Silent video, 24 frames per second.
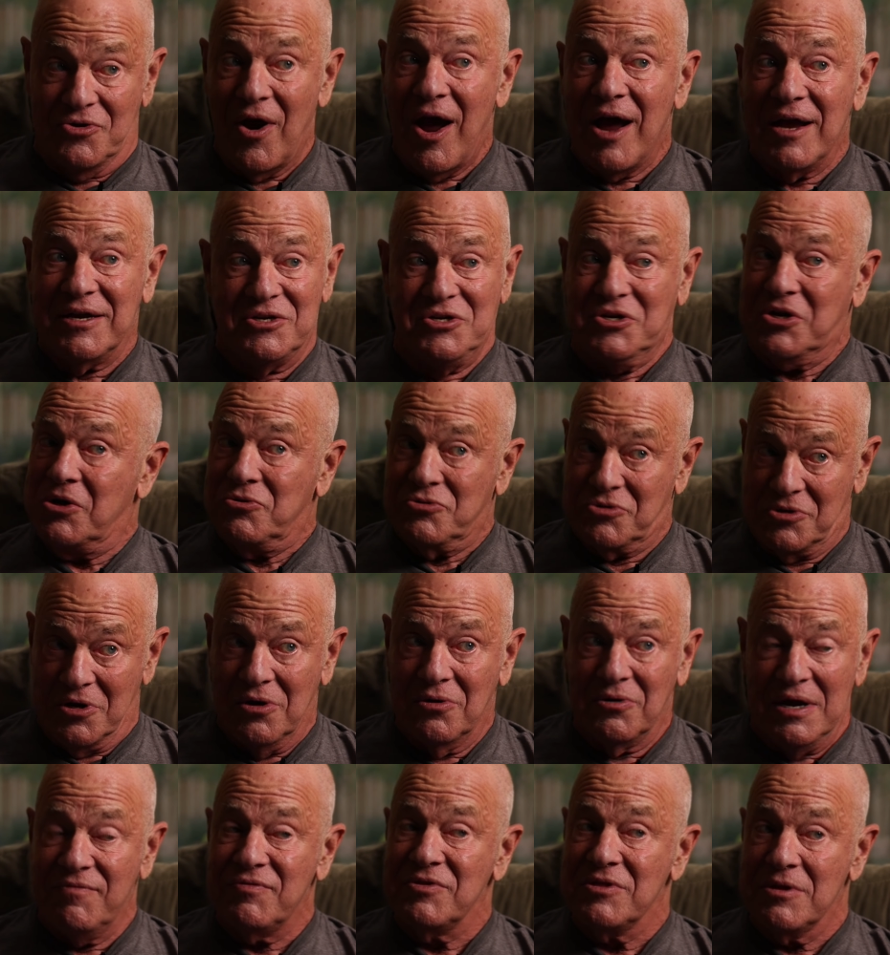tries to,
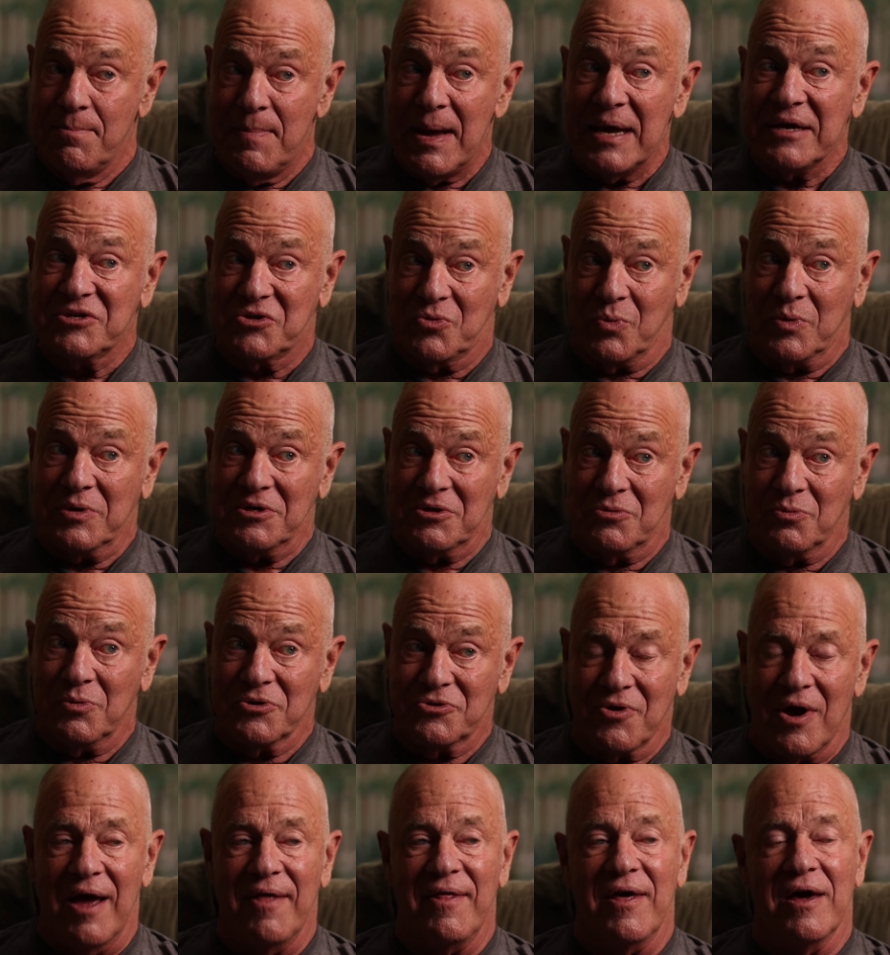so even the best ones will
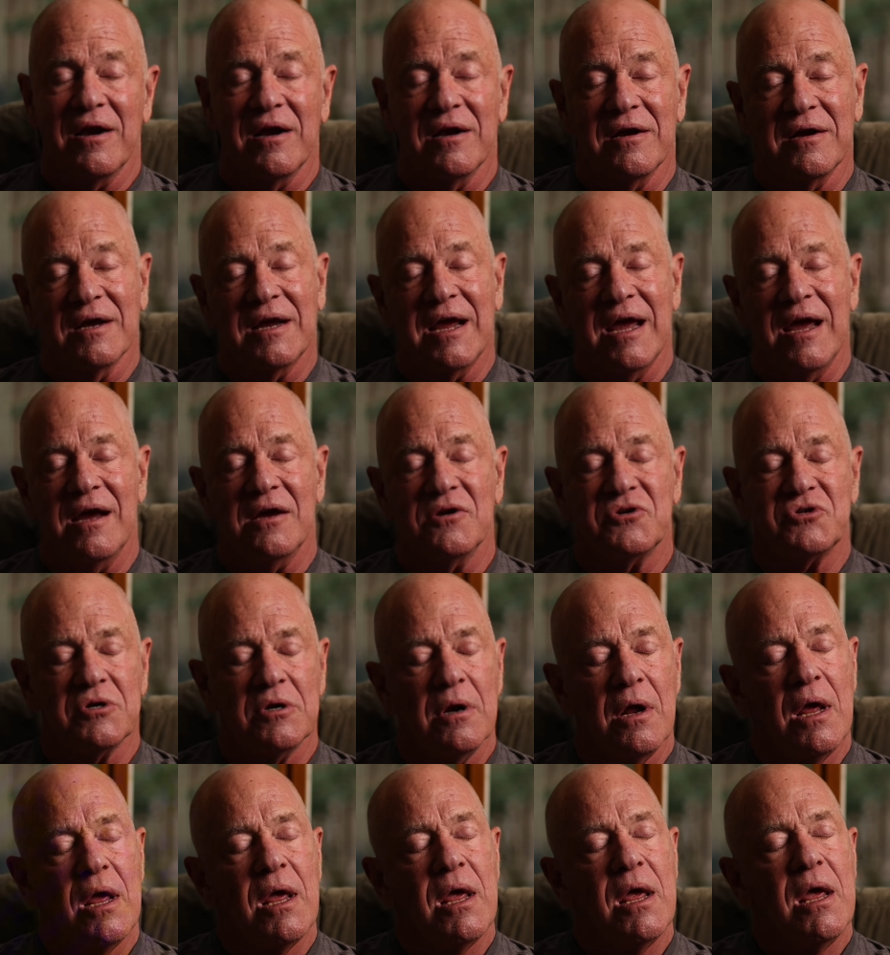try that on
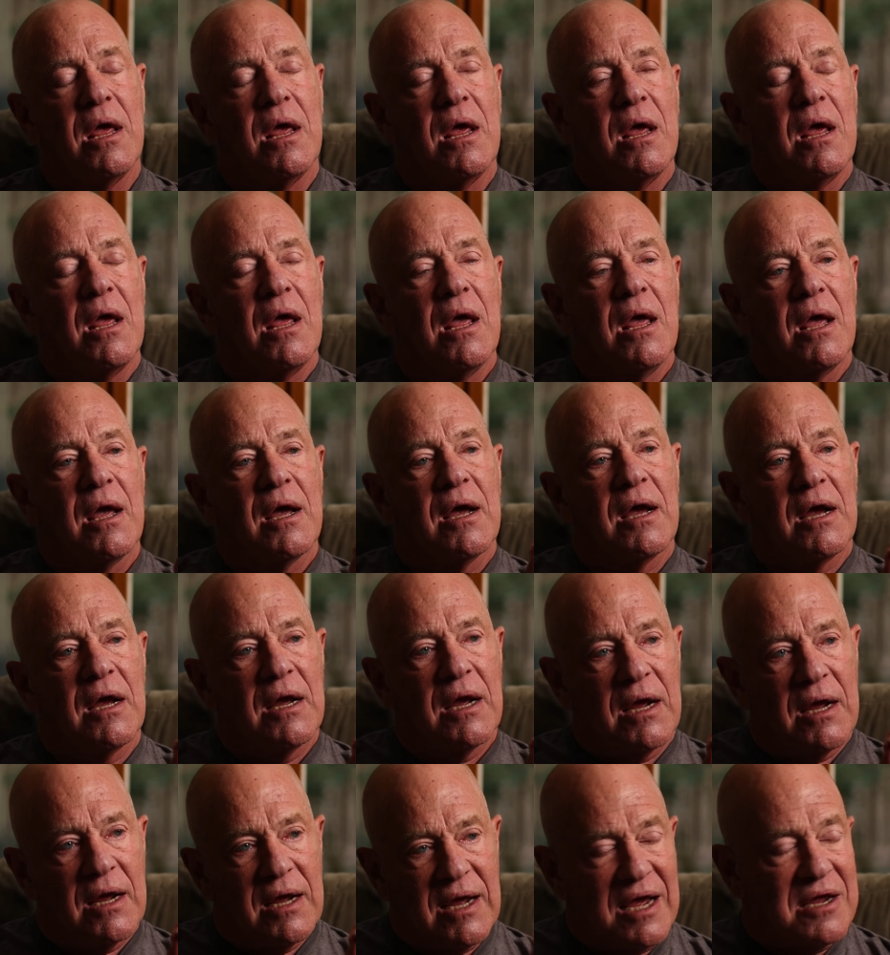occasion.
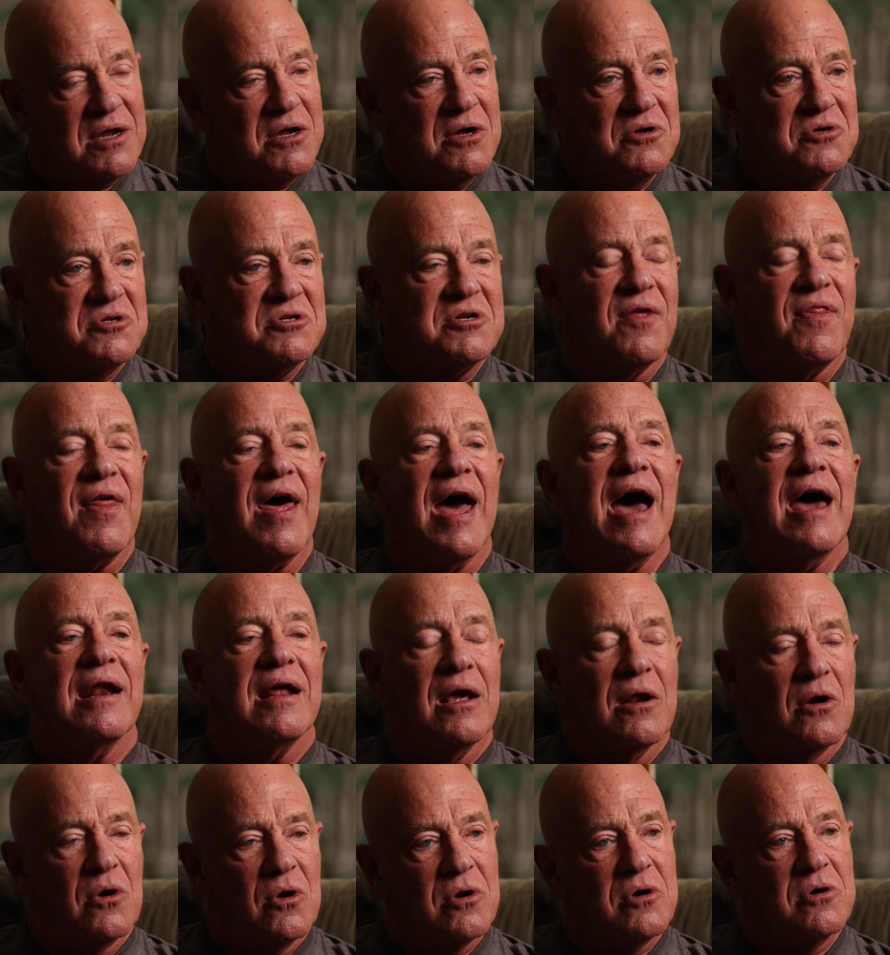Get used to that
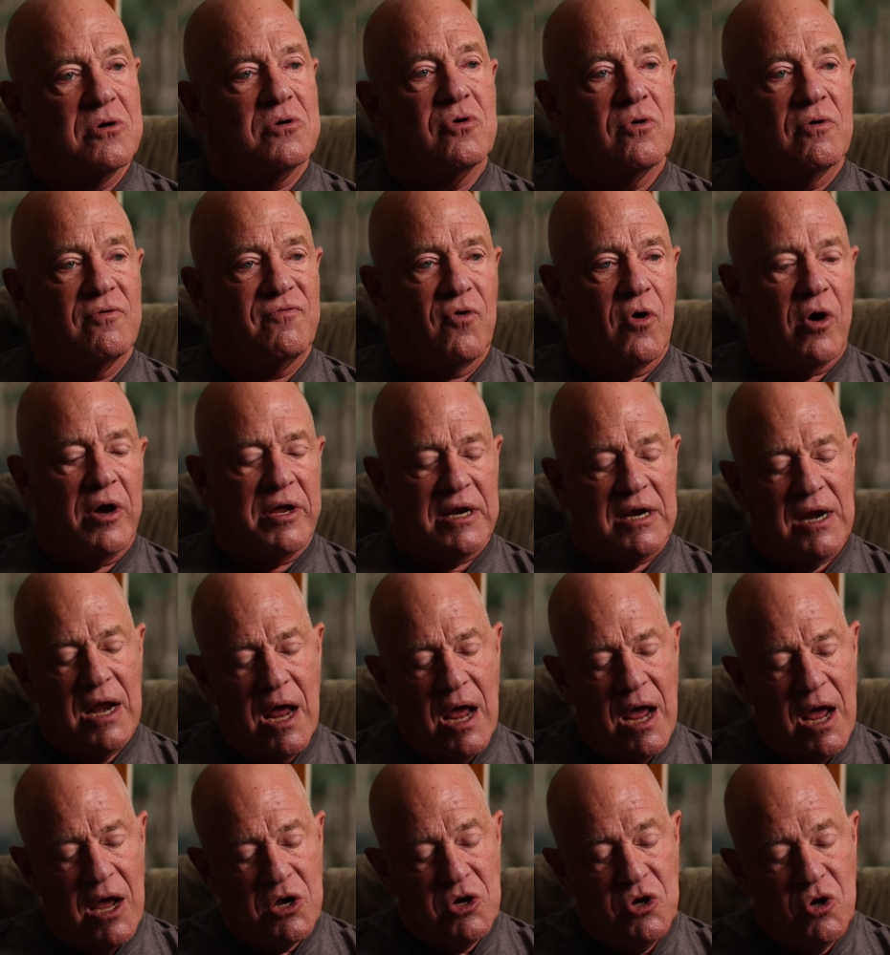and learn to avoid it.
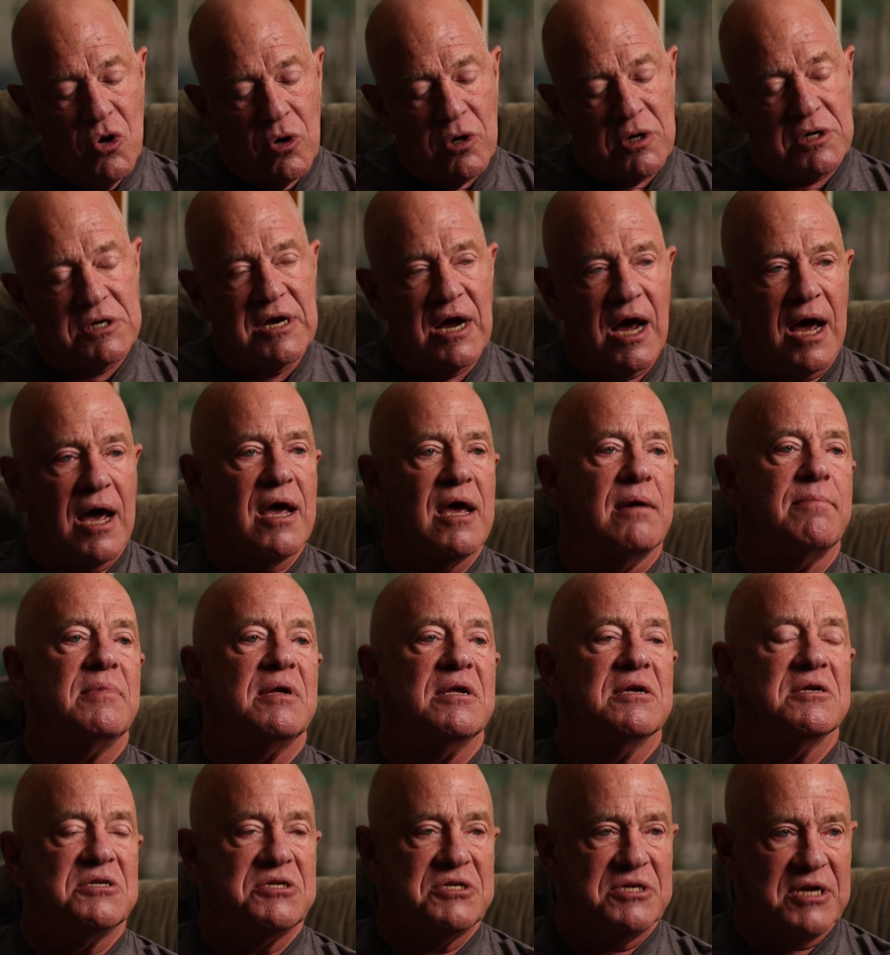Your time
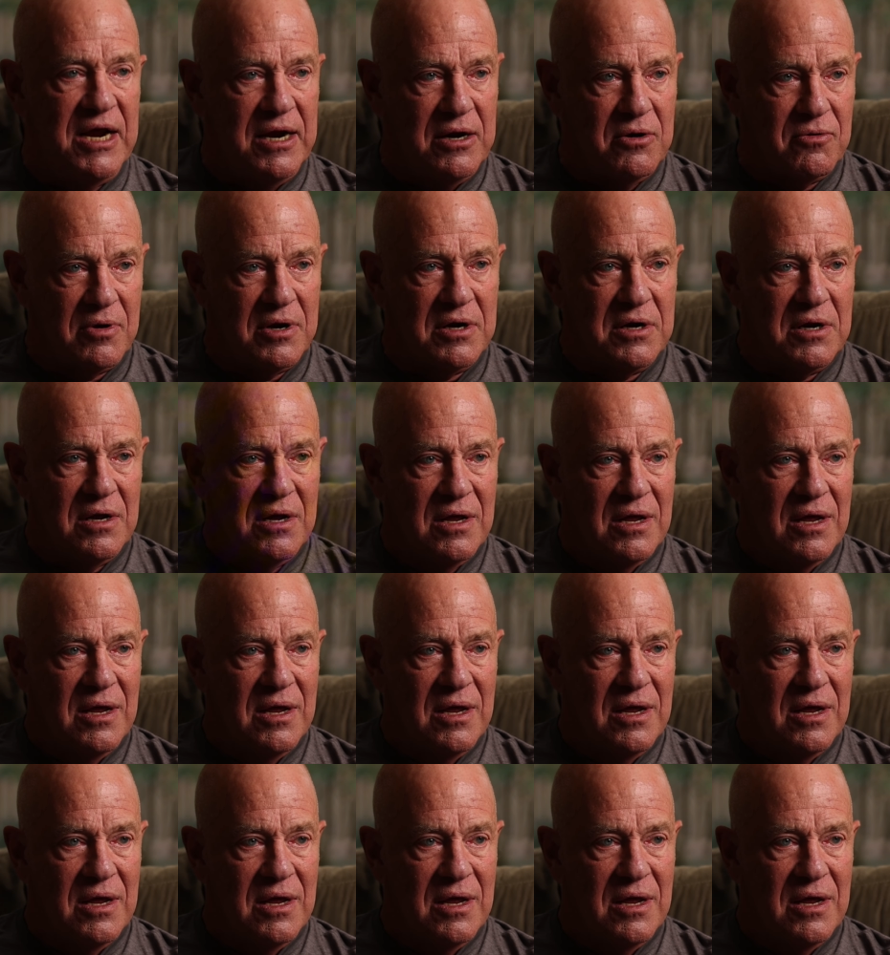is sacred.